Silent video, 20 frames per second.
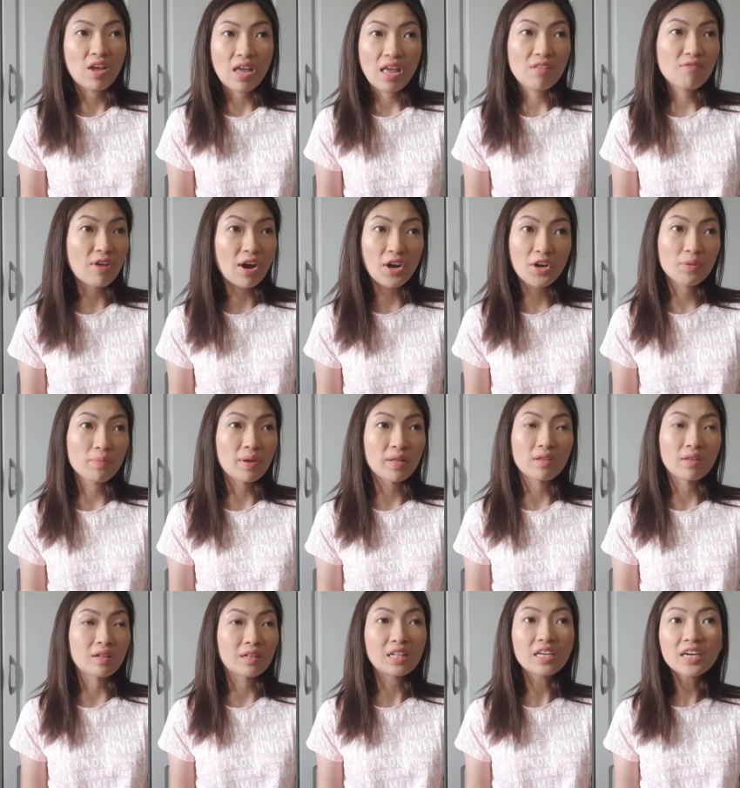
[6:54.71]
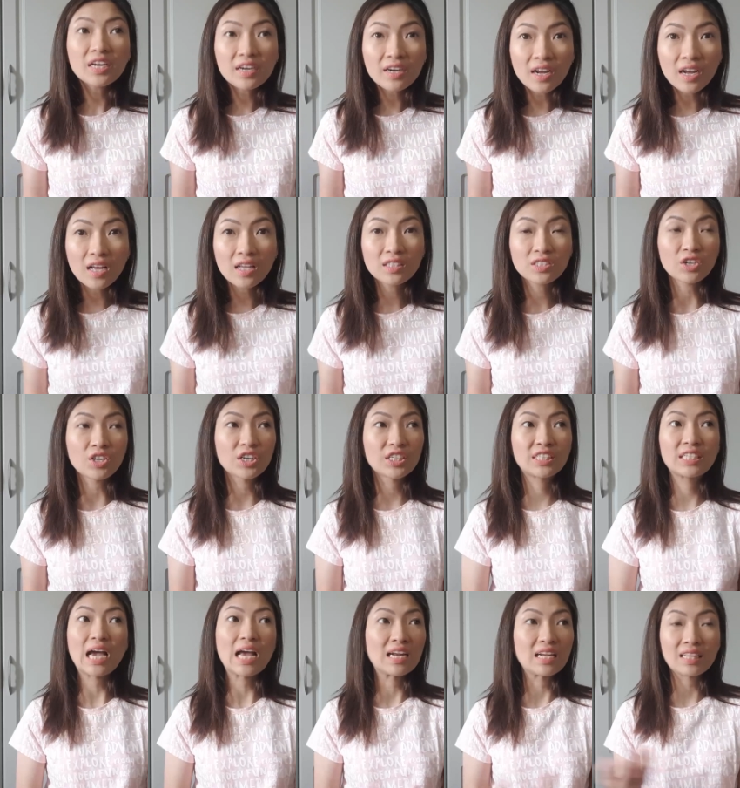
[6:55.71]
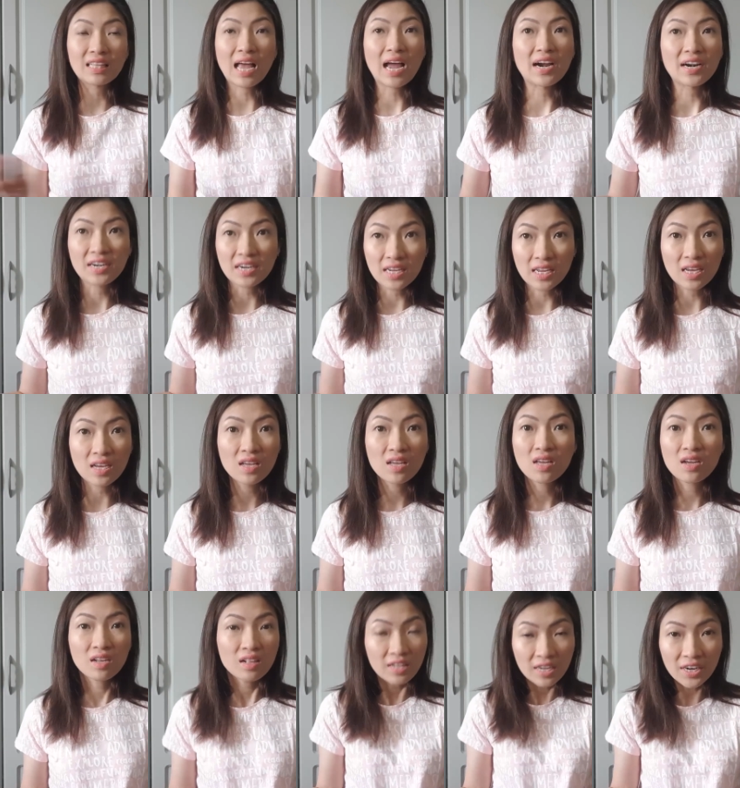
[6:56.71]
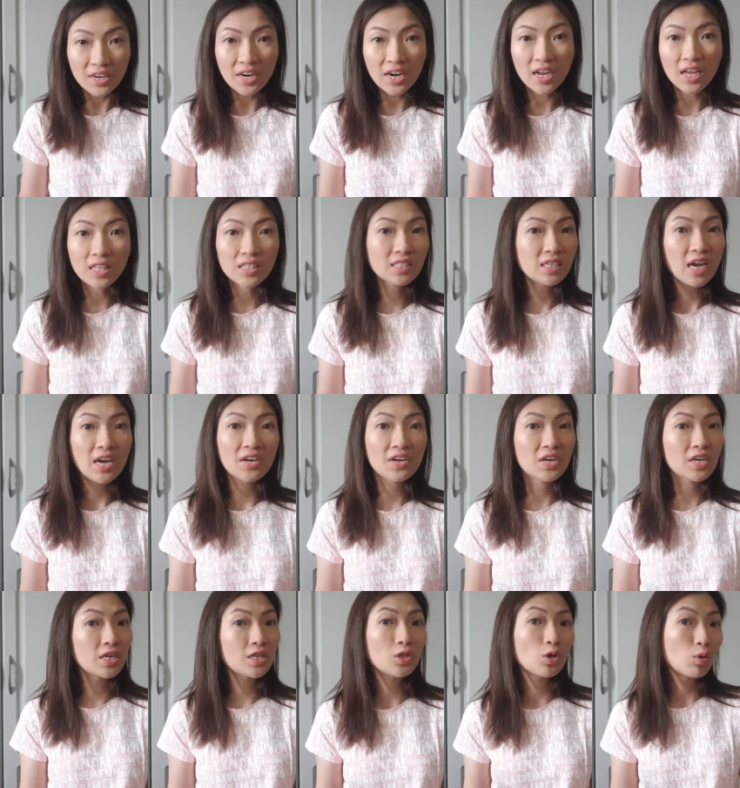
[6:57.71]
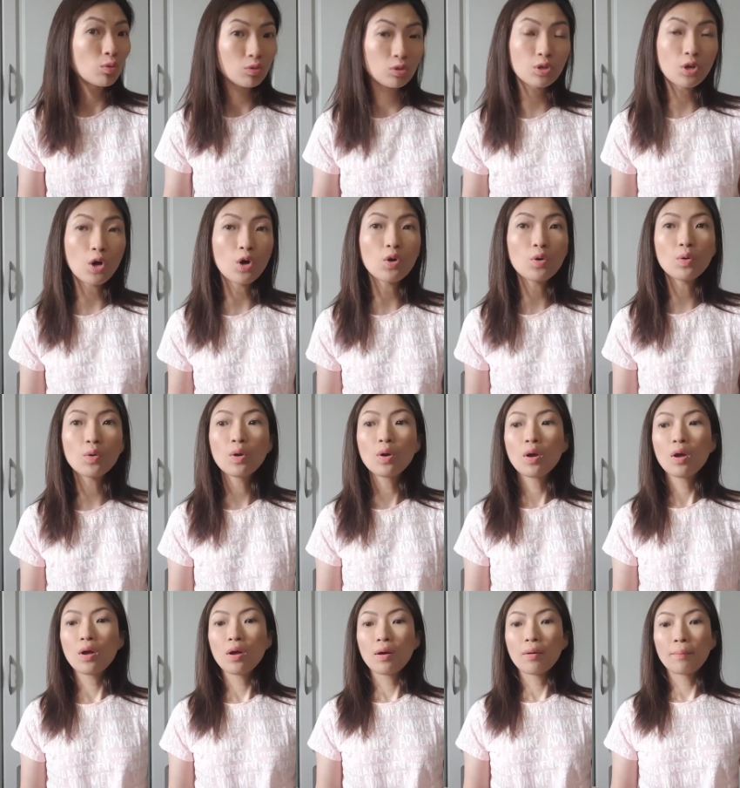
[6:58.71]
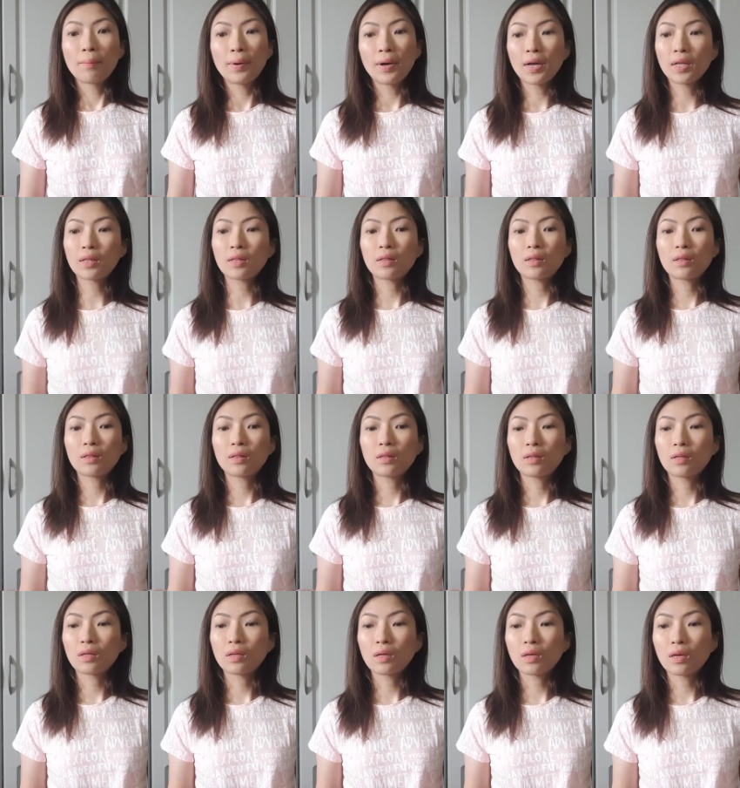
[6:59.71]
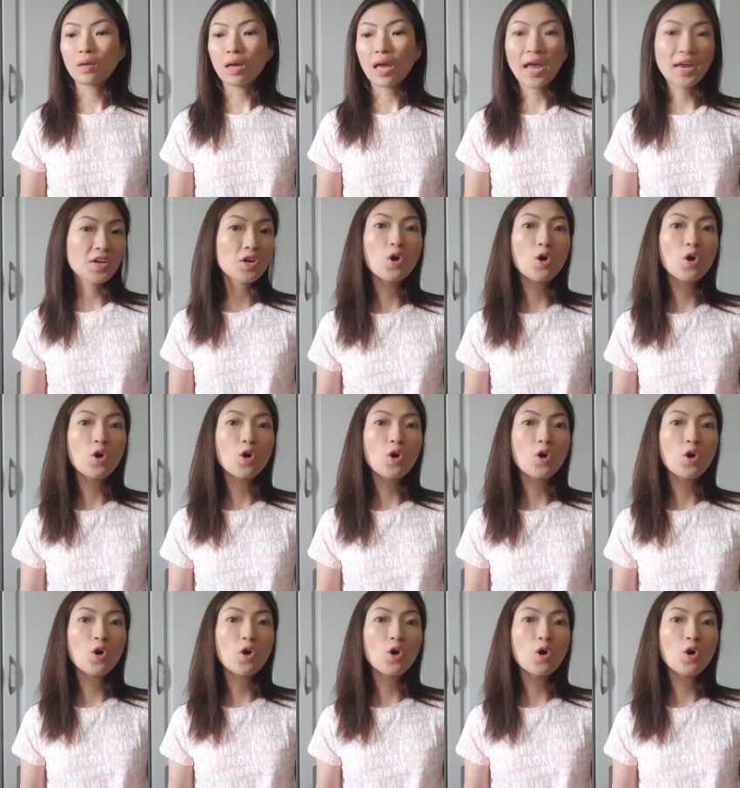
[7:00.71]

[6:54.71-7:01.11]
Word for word: environmental clearance or sanitary clearance. I really don't know, but I